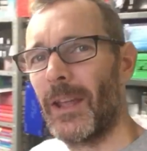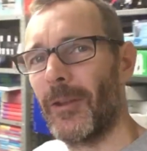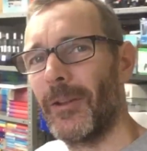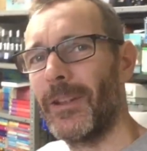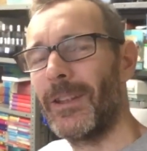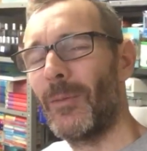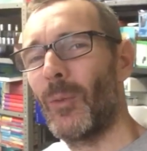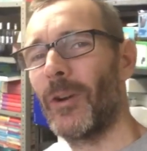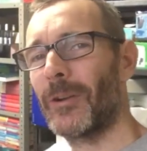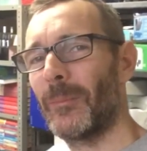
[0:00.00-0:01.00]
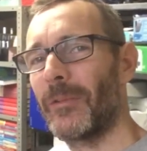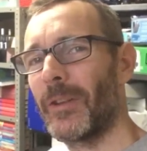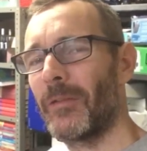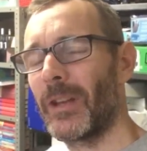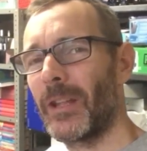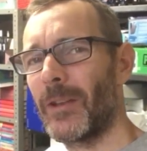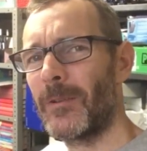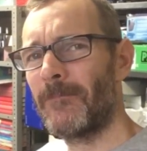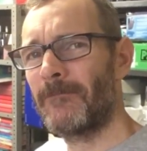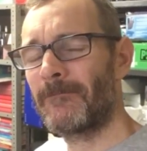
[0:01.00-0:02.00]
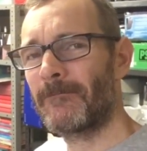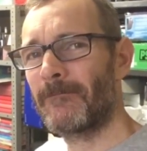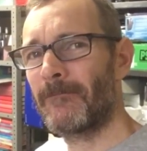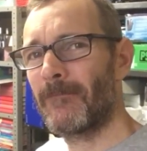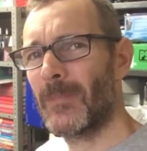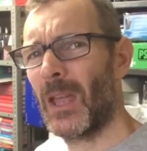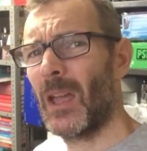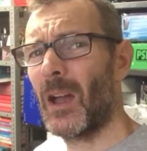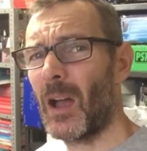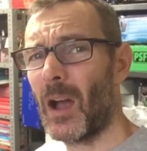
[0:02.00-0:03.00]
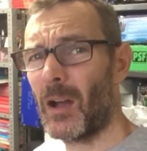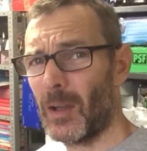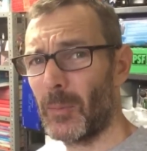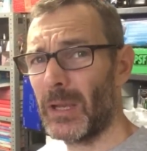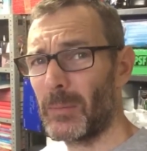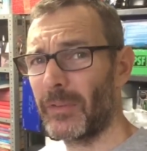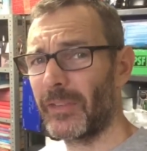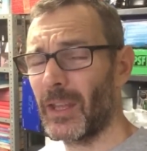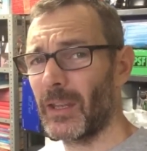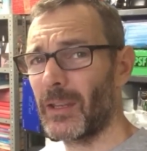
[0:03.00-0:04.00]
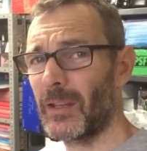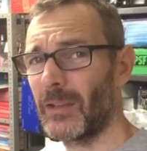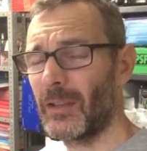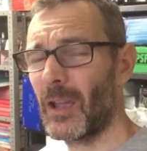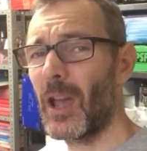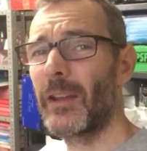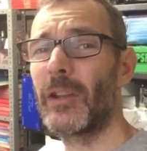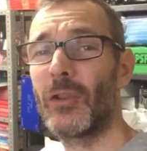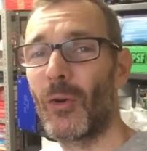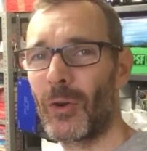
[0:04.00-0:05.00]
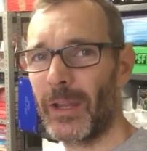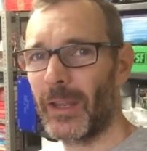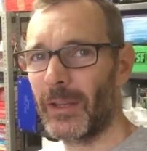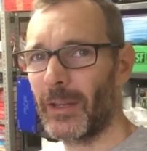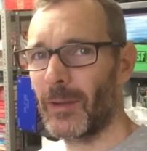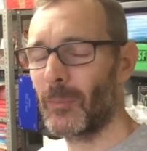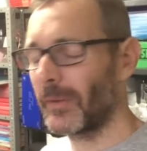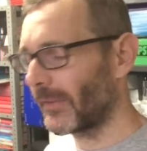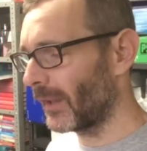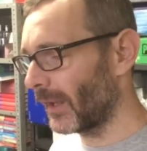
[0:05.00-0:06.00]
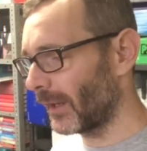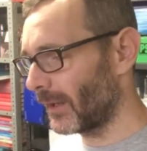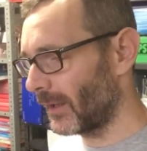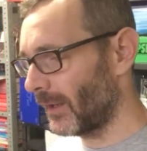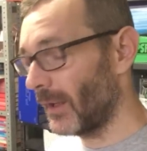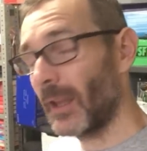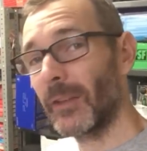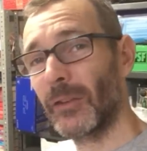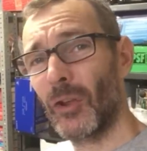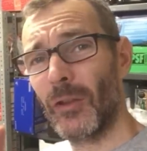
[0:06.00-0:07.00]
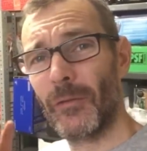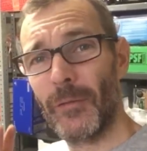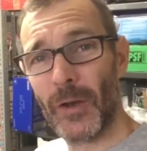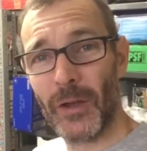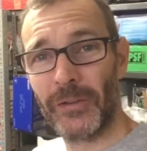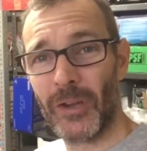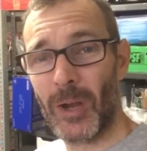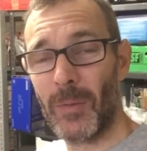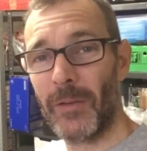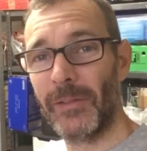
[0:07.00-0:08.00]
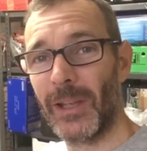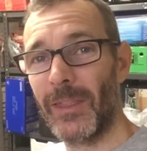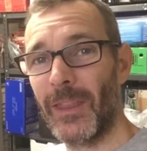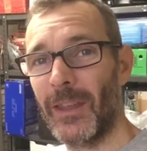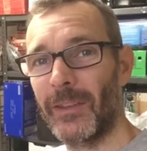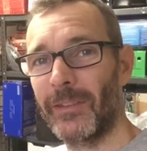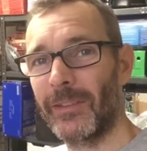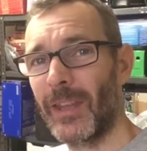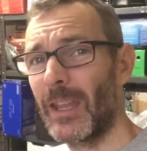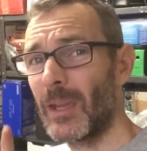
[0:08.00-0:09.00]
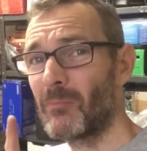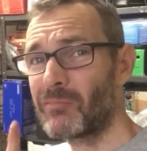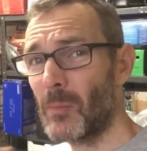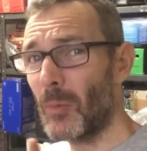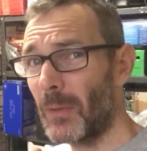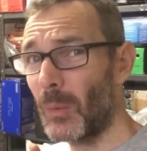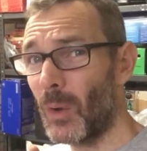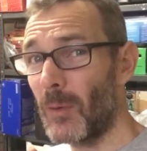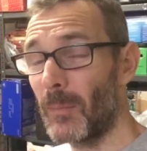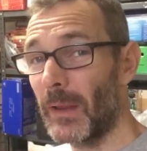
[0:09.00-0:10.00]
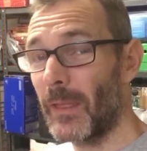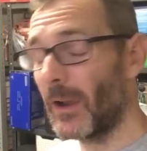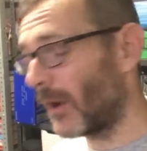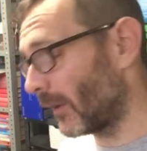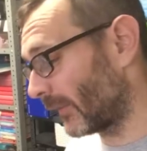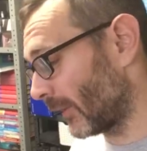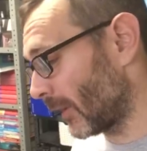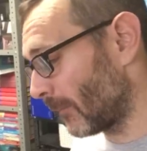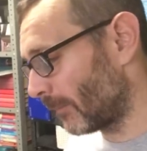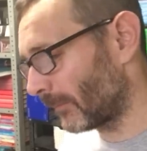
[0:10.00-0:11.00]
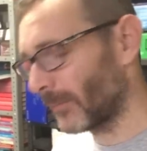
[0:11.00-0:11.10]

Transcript: Hello there, welcome to the video. I made a mistake, an annoying mistake. It's not the first time I've done this, probably won't be the last time,